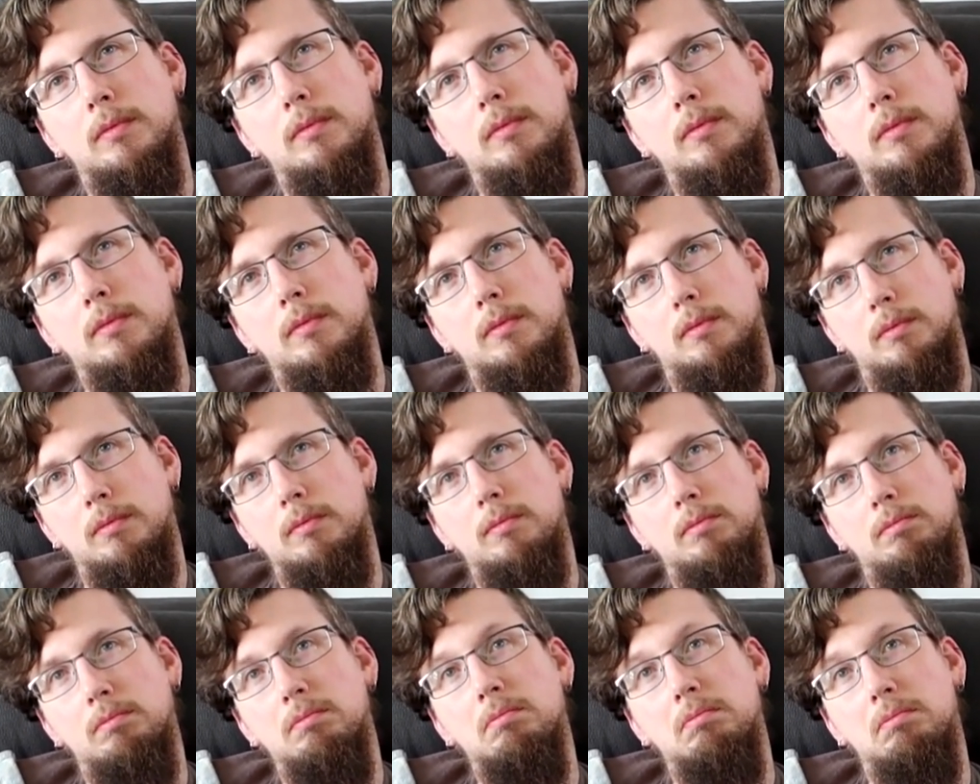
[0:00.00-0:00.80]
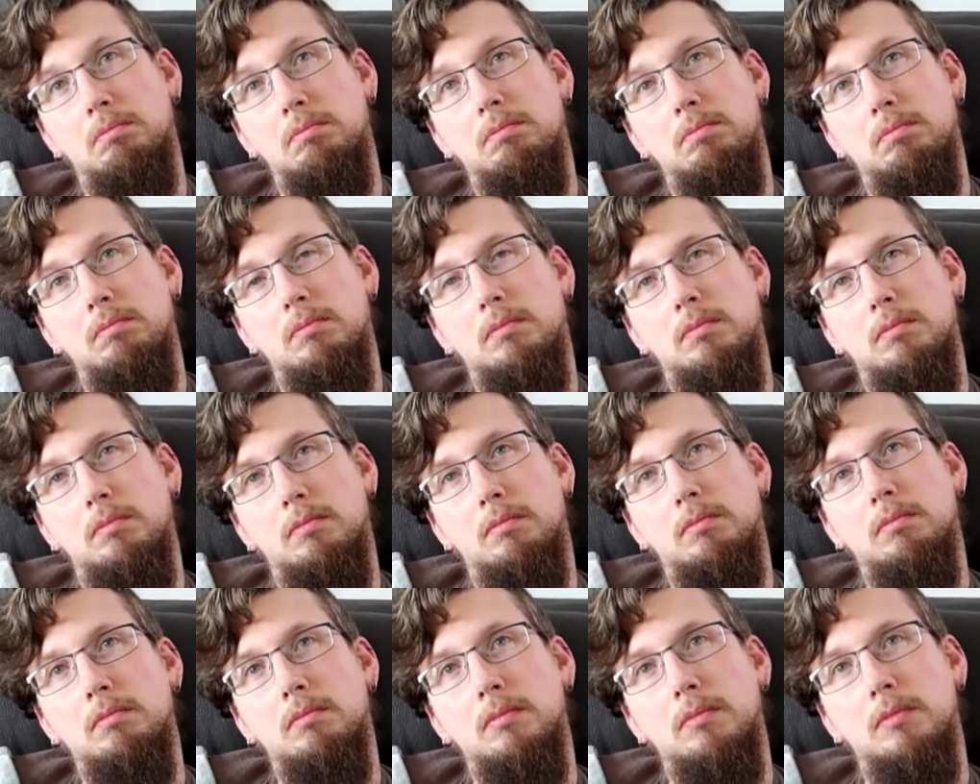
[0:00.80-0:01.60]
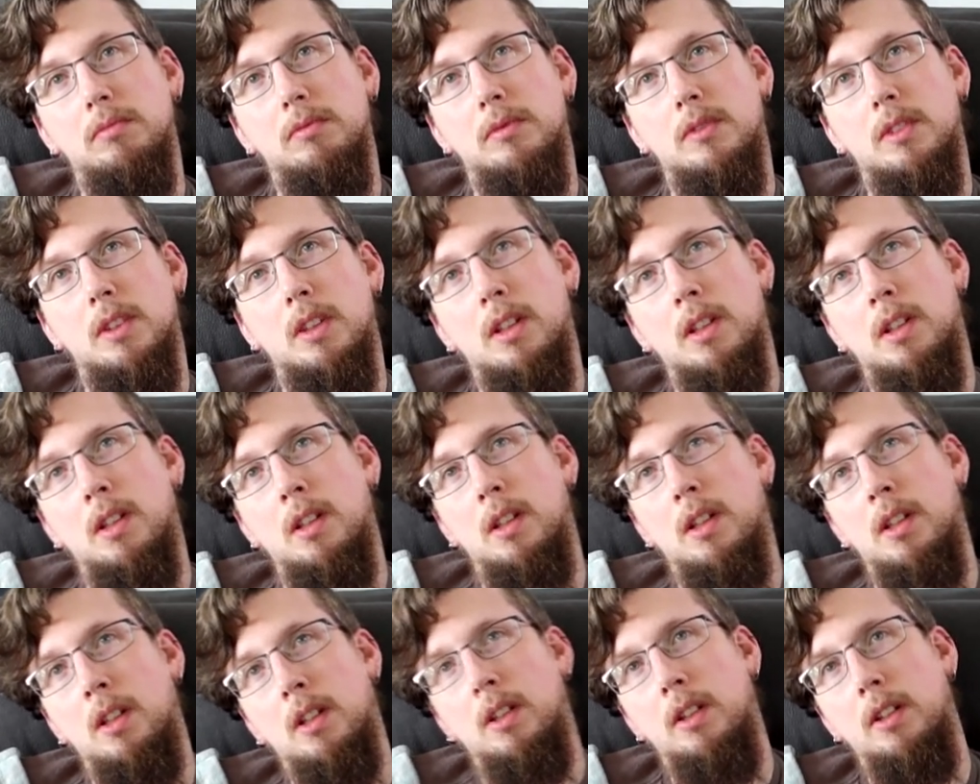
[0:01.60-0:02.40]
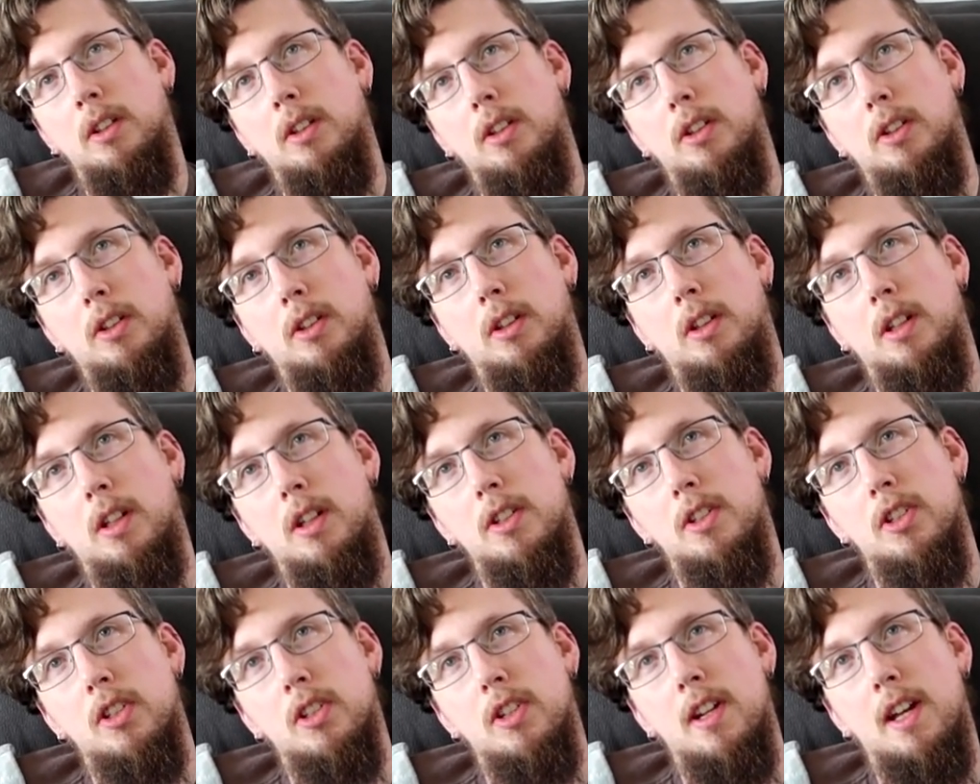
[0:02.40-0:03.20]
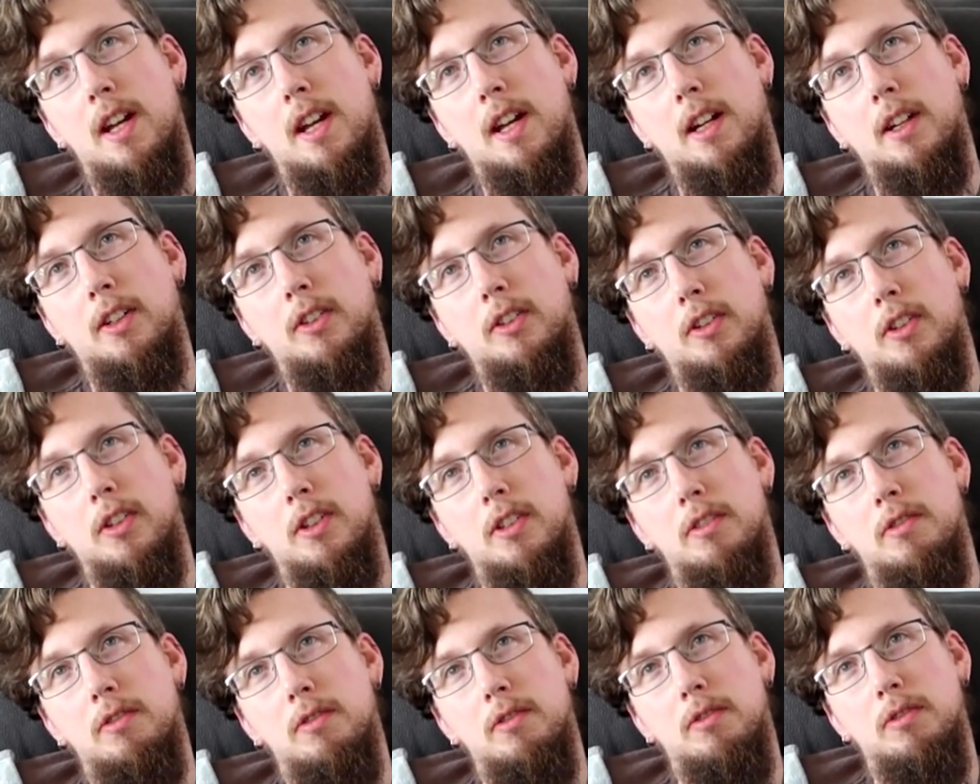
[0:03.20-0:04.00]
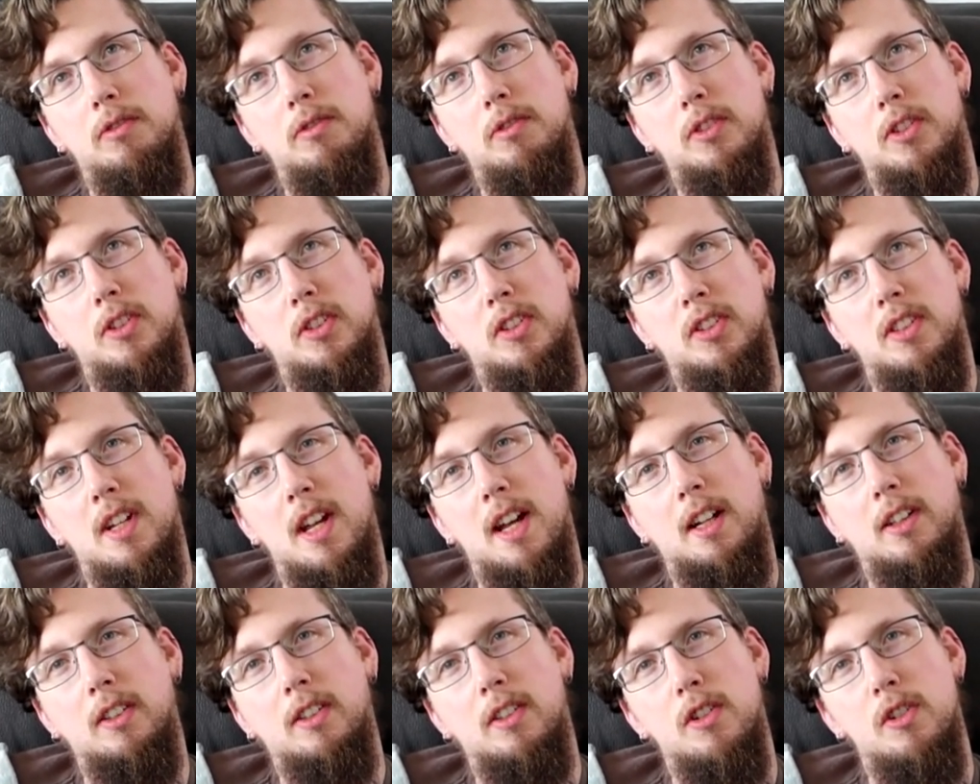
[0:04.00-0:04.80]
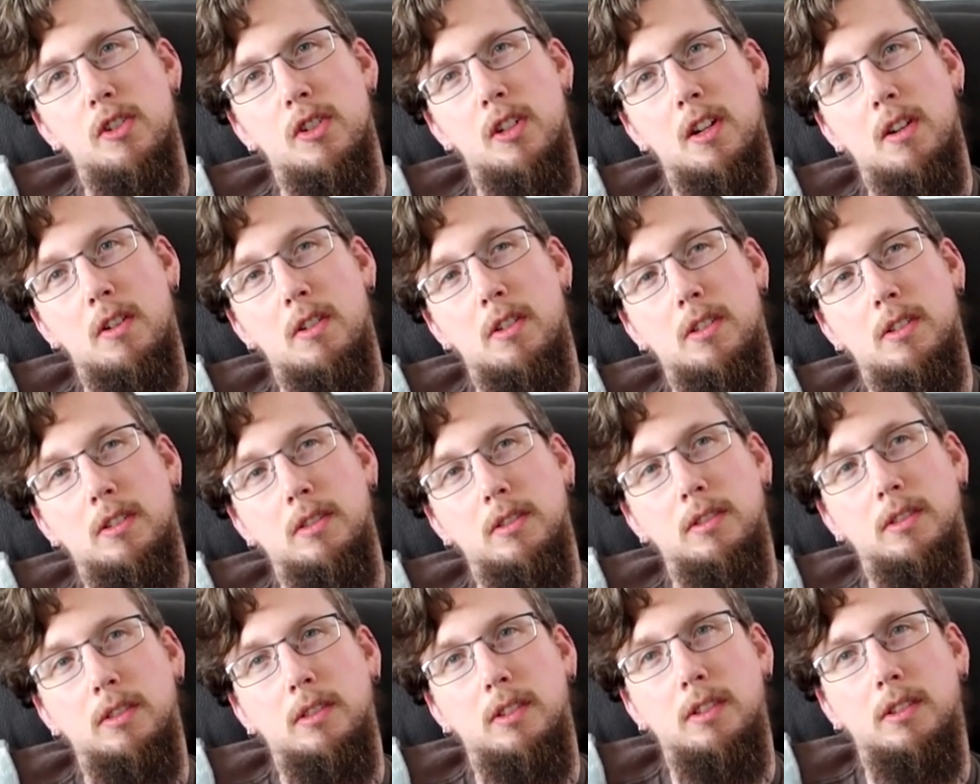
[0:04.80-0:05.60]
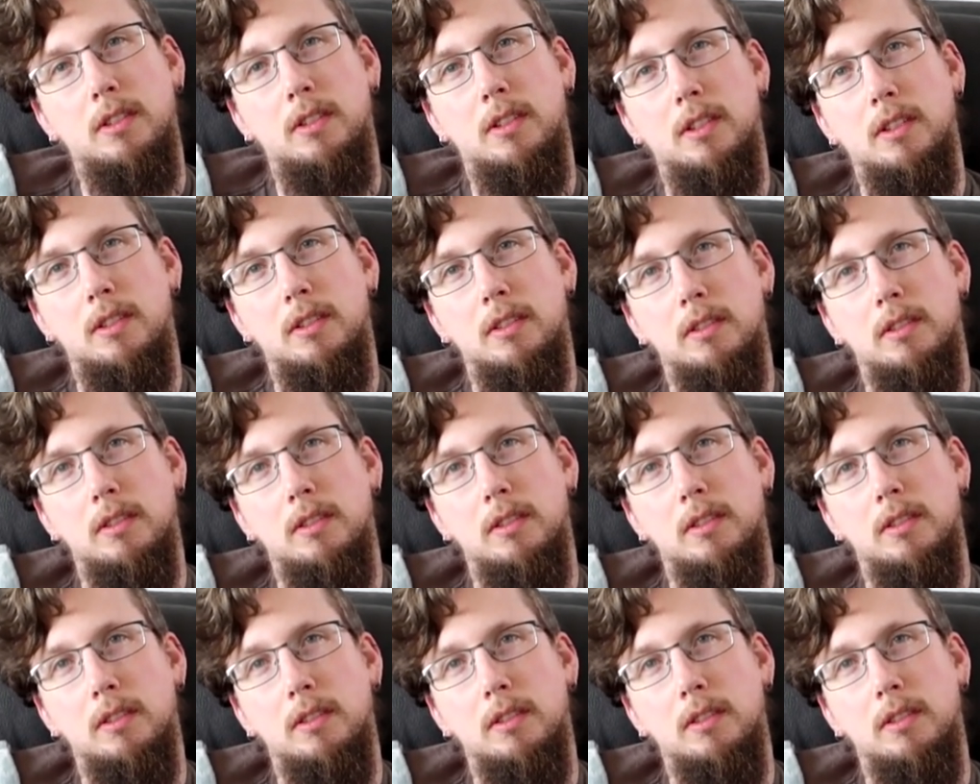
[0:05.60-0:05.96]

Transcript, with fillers: a while, like a year or two. So good lunch snacks. Good yes. Snacks in general. And